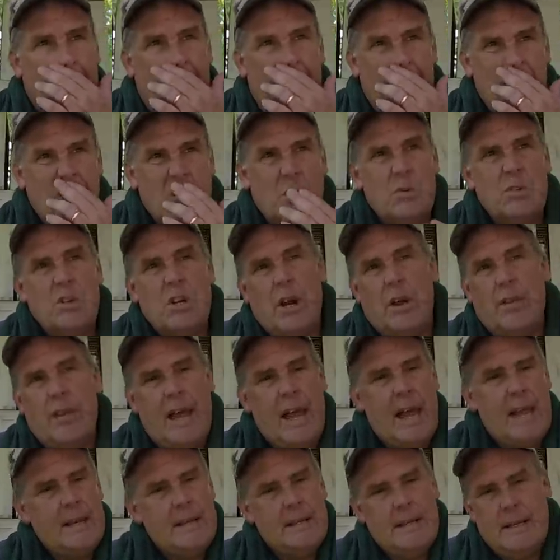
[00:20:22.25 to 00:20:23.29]
I showed y'all
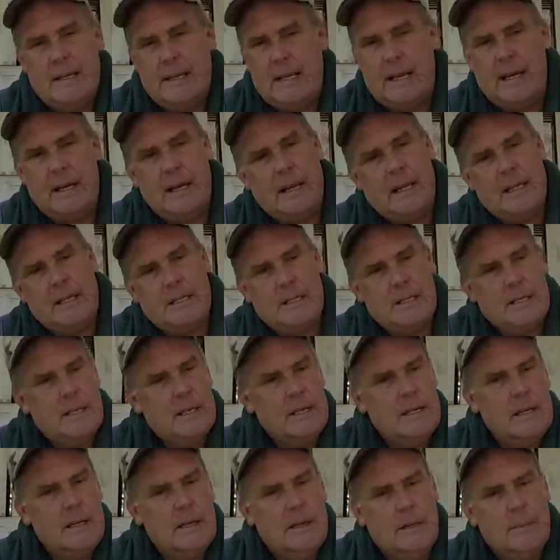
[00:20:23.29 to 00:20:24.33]
that. Got a nice
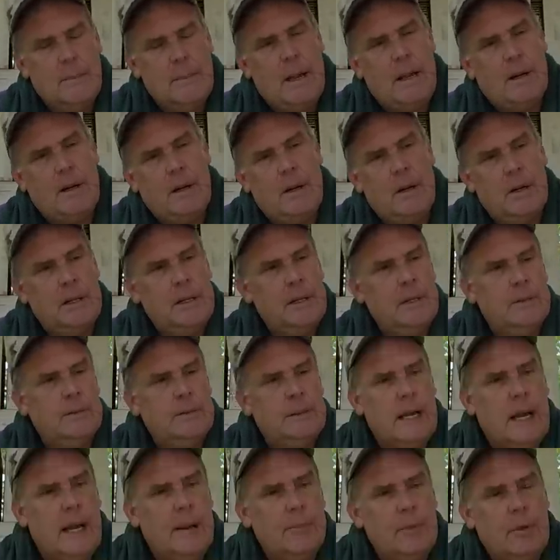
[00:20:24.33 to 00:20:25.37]
uh, amount of honey on
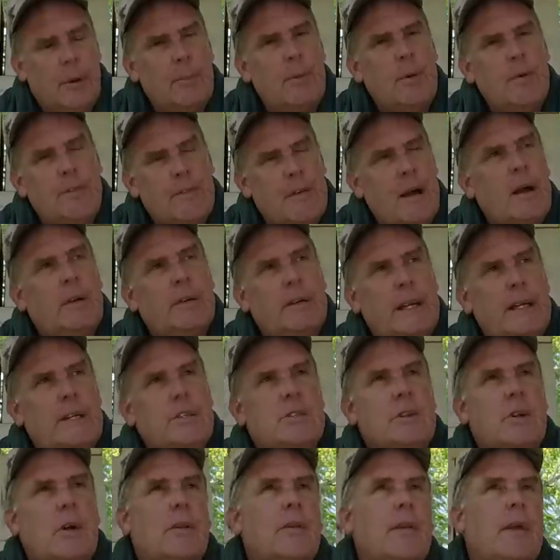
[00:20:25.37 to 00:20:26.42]
top, so I put
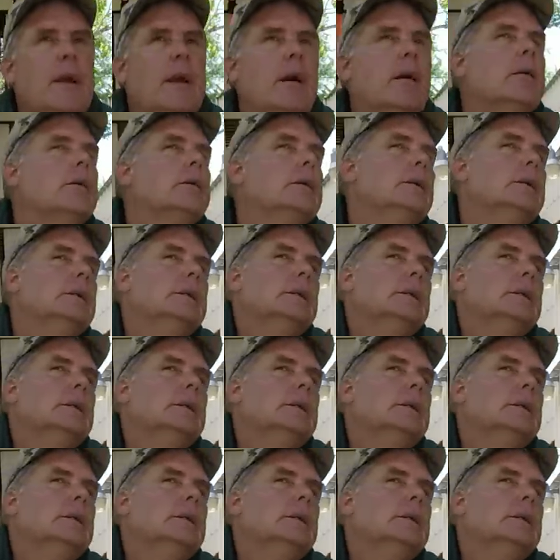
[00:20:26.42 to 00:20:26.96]
foundation on there.